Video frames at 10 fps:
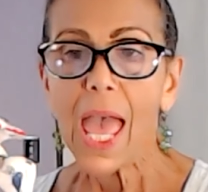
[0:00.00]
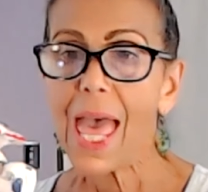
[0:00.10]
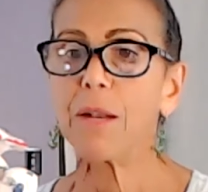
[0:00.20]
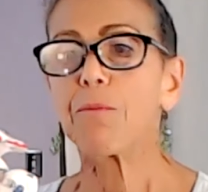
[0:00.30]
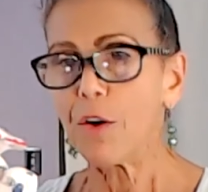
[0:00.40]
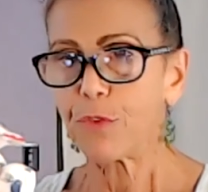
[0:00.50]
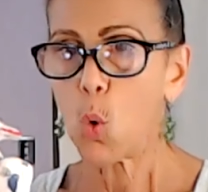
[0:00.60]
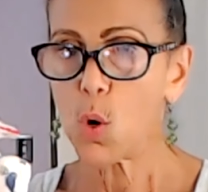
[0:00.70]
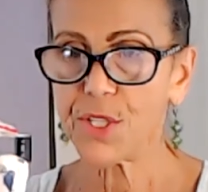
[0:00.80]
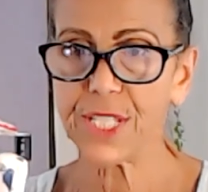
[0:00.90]
And of
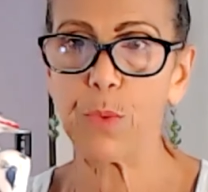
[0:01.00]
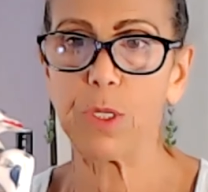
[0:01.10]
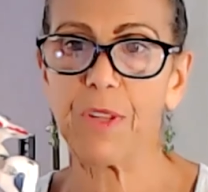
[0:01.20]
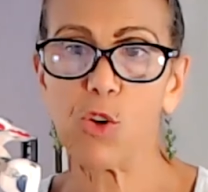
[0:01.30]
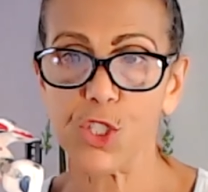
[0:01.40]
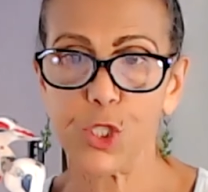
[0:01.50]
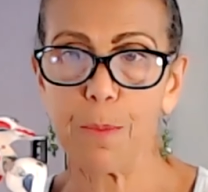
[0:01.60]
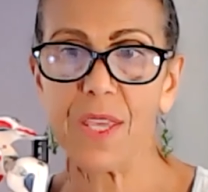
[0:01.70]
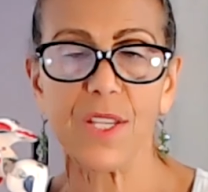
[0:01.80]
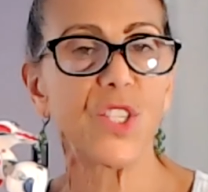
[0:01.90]
course, it would
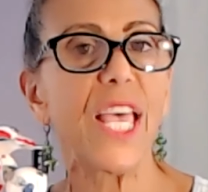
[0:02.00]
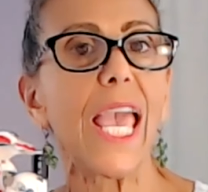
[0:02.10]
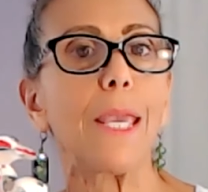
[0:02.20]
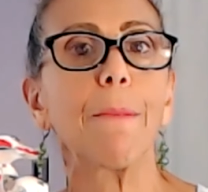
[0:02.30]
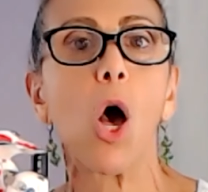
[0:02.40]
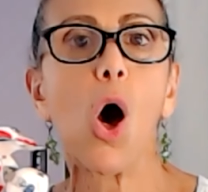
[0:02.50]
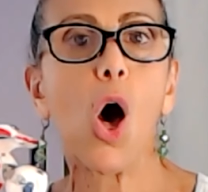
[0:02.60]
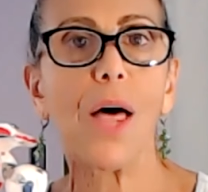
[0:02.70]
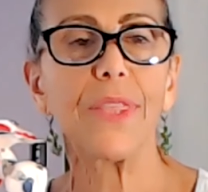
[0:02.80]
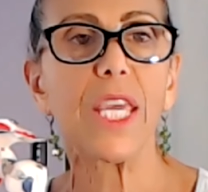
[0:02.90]
also be the same
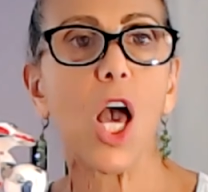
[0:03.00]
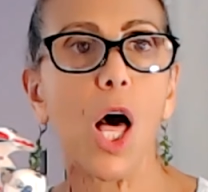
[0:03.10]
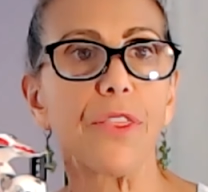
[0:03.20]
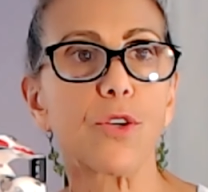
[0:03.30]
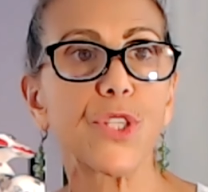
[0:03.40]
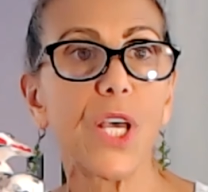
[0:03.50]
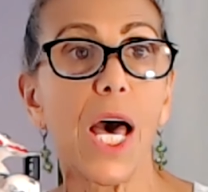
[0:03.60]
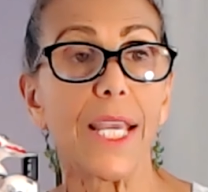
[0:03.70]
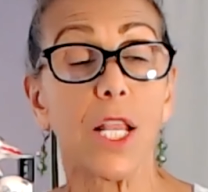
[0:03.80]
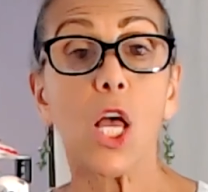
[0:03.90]
on the other
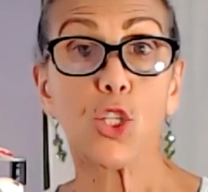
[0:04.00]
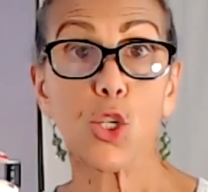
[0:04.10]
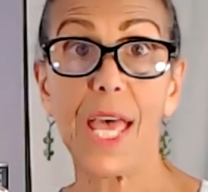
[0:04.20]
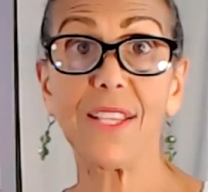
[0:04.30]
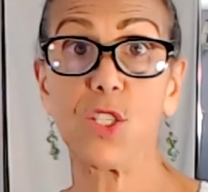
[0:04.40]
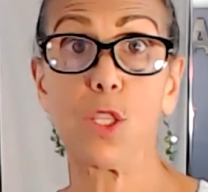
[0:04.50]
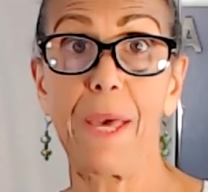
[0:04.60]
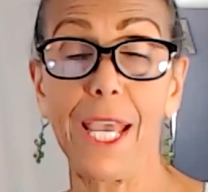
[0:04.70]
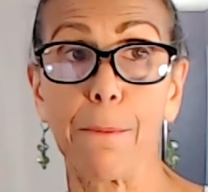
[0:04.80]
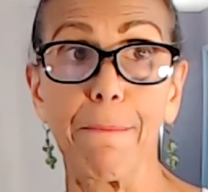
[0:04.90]
side. So that's
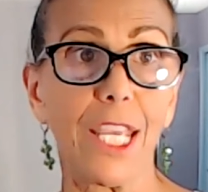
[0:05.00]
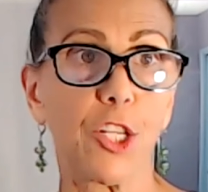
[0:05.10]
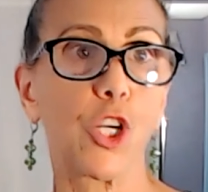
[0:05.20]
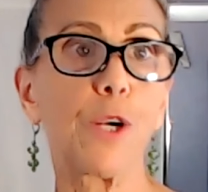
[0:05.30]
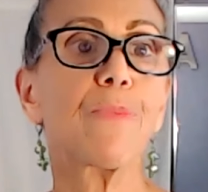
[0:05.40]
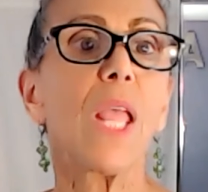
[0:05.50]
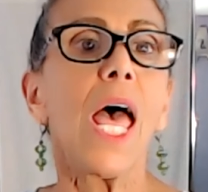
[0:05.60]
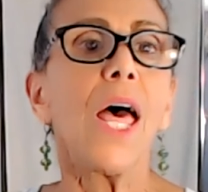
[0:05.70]
the pec major.